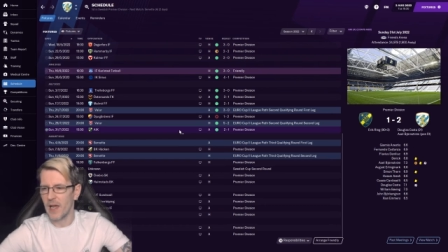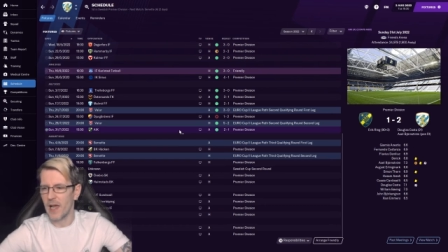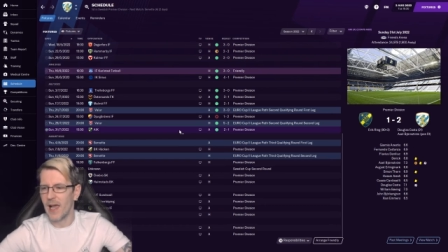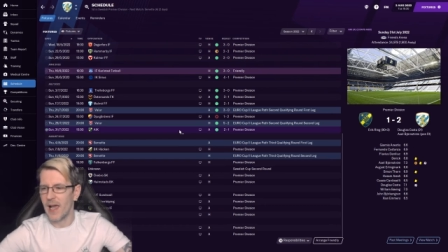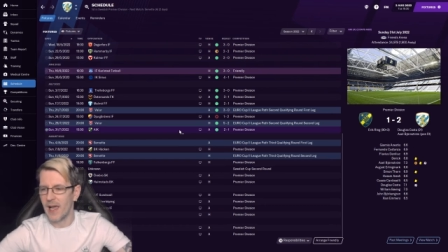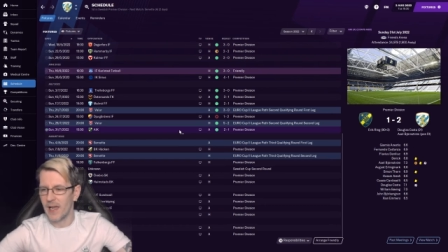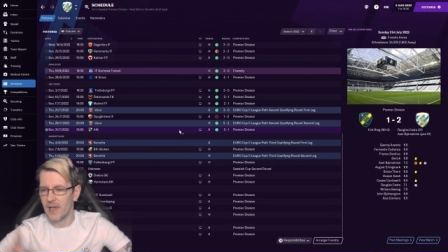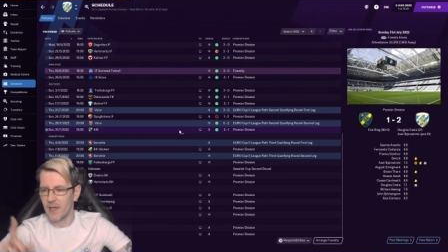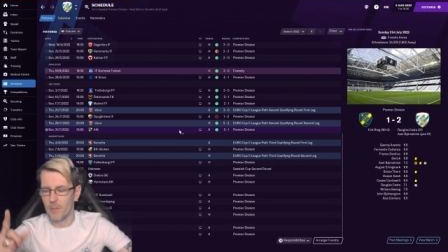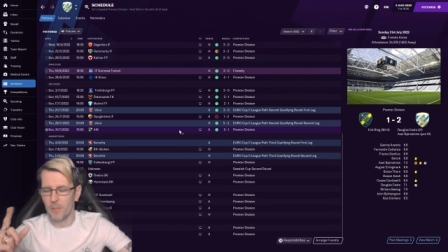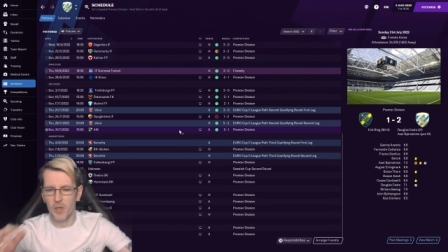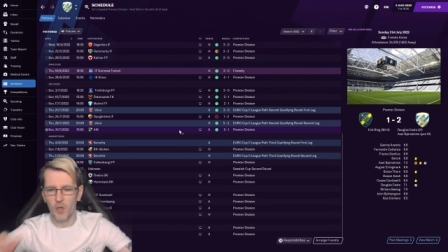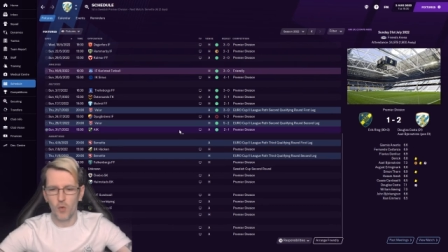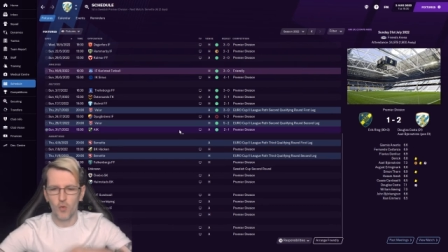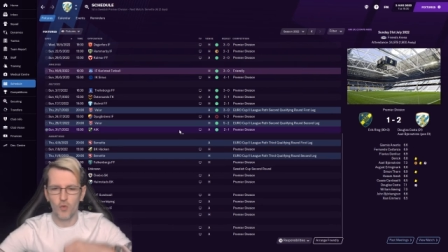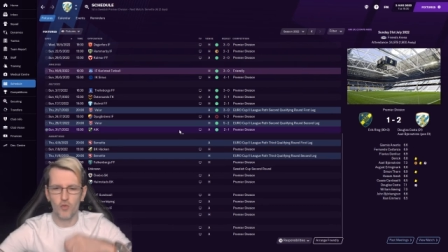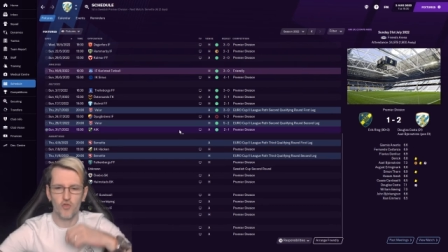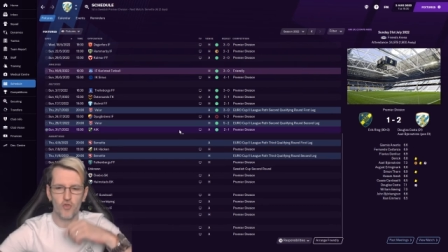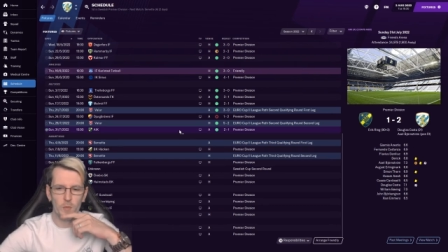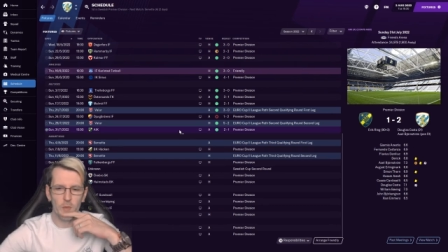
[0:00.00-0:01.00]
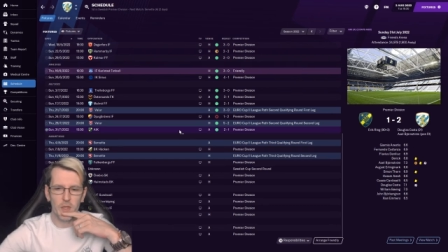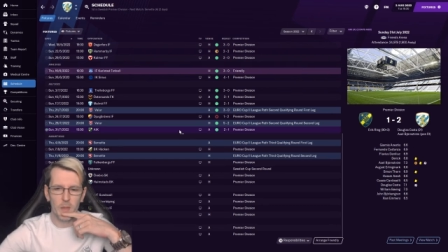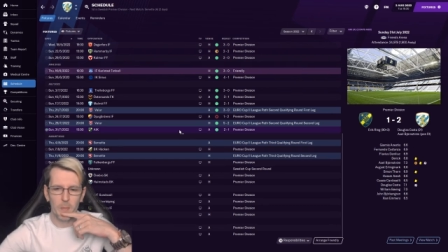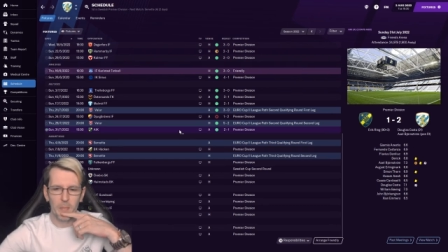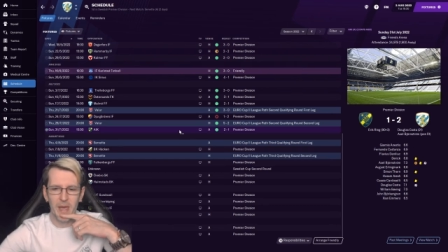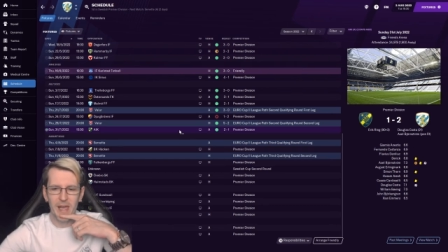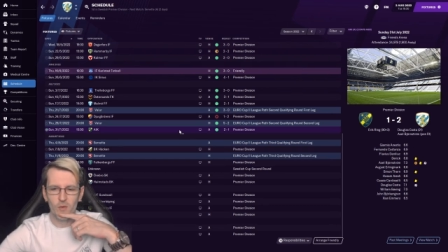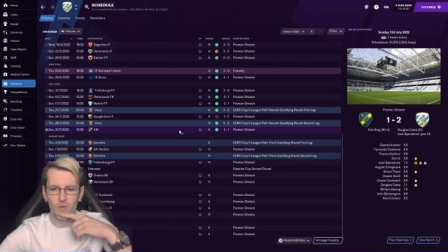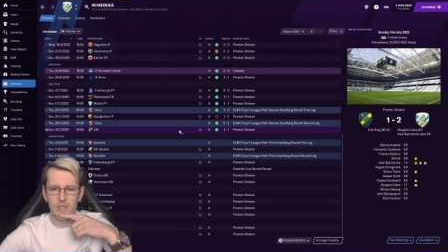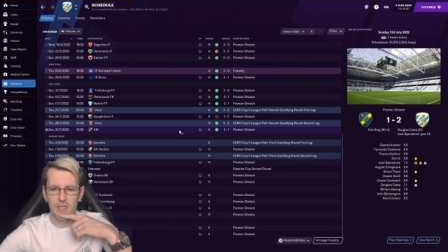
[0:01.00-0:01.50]
And Bjornstrom with a
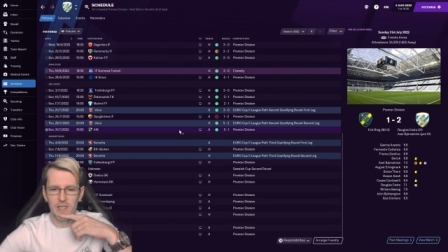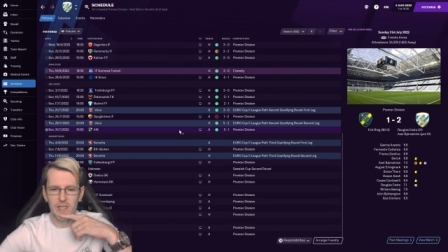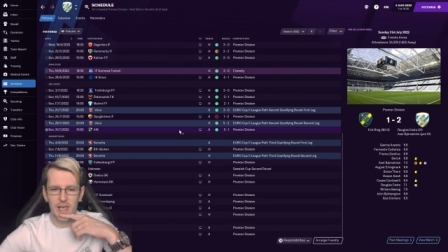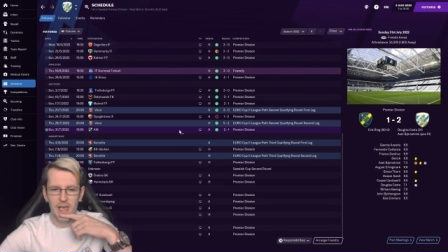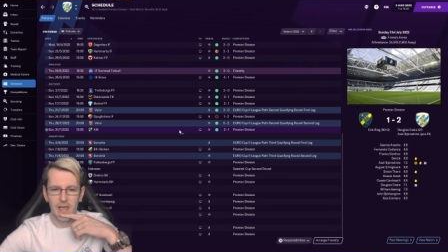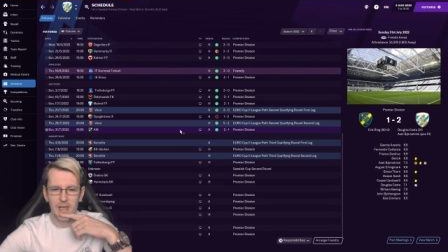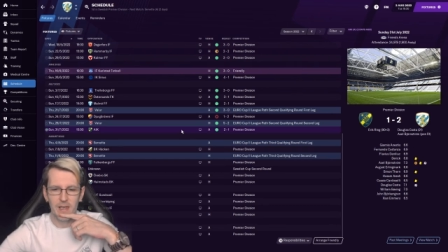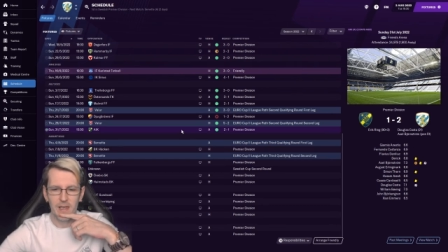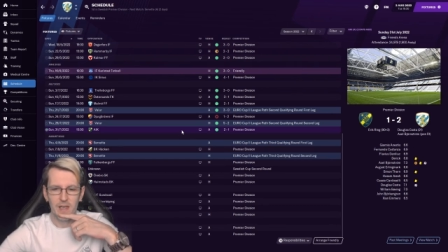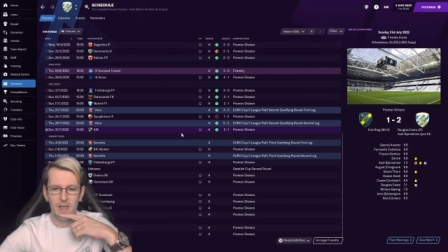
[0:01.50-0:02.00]
penalty there.